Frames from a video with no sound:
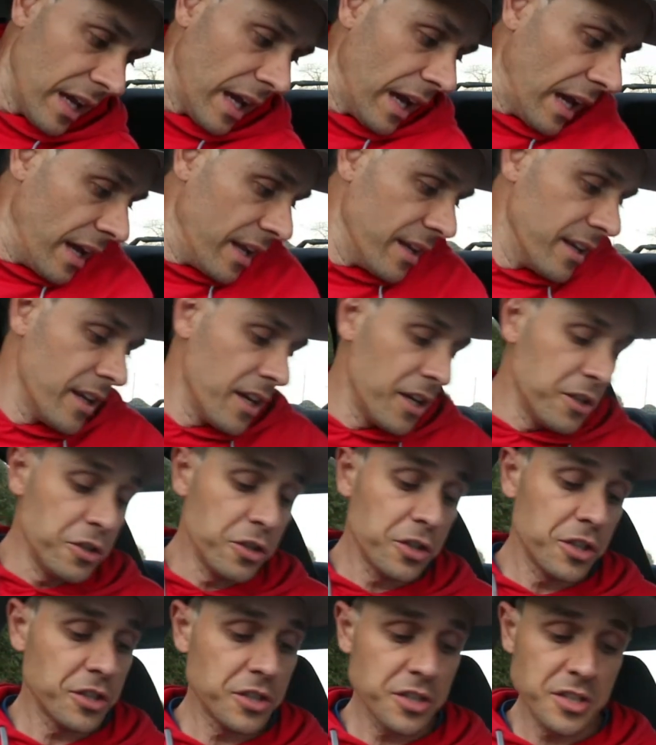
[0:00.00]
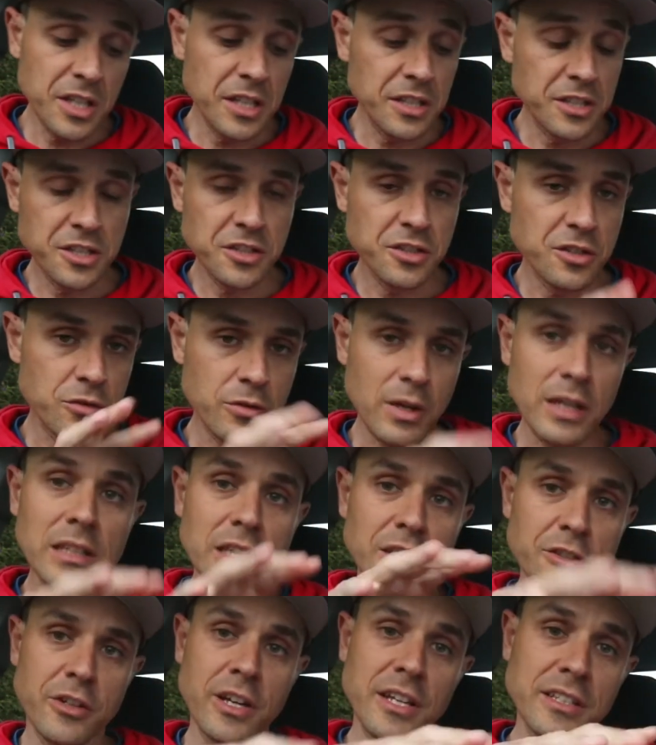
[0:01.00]
and it just
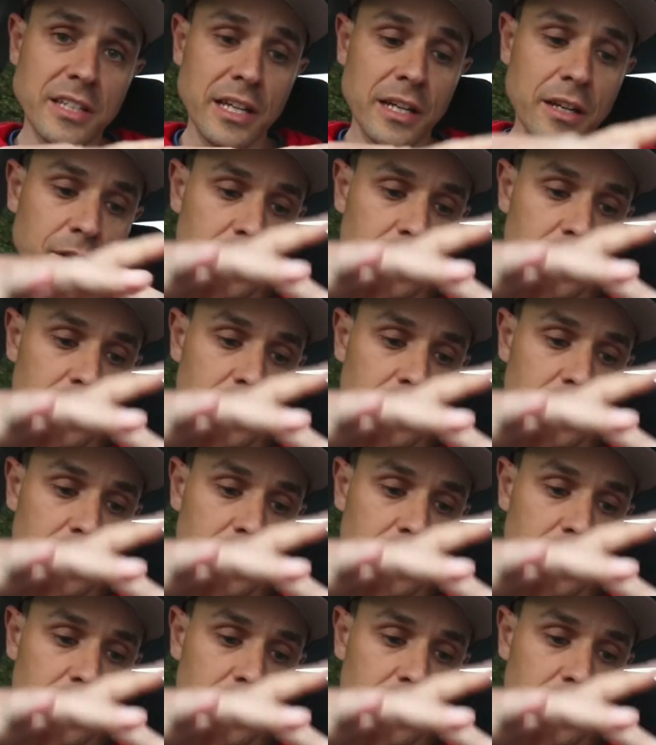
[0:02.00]
directly translate